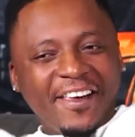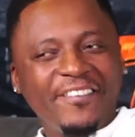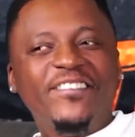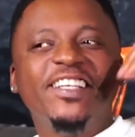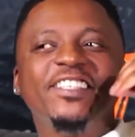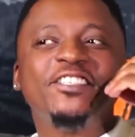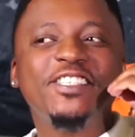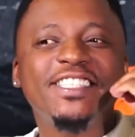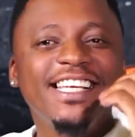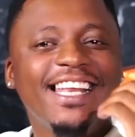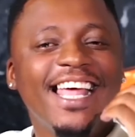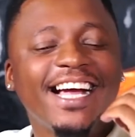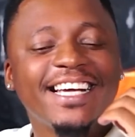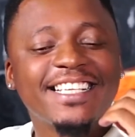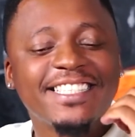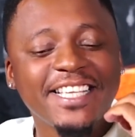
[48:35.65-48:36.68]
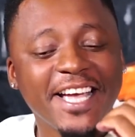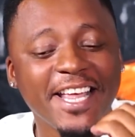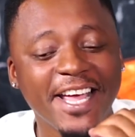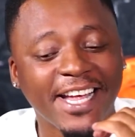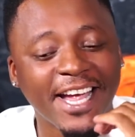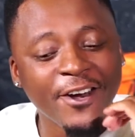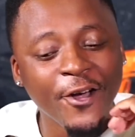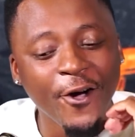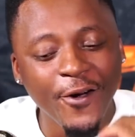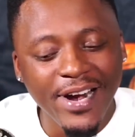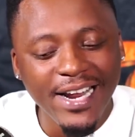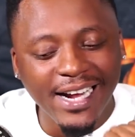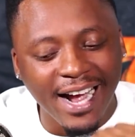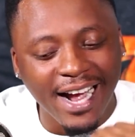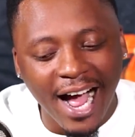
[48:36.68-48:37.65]
But you see, like I said, it can
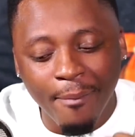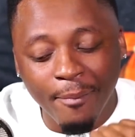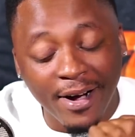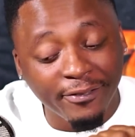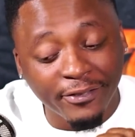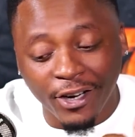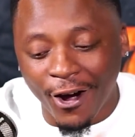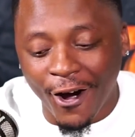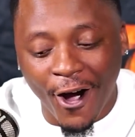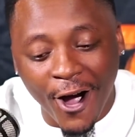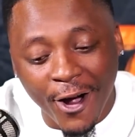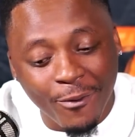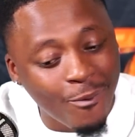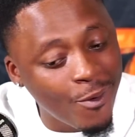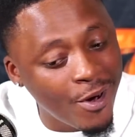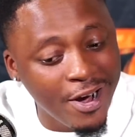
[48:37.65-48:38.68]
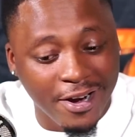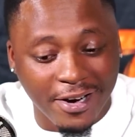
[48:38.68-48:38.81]
only come after hard work.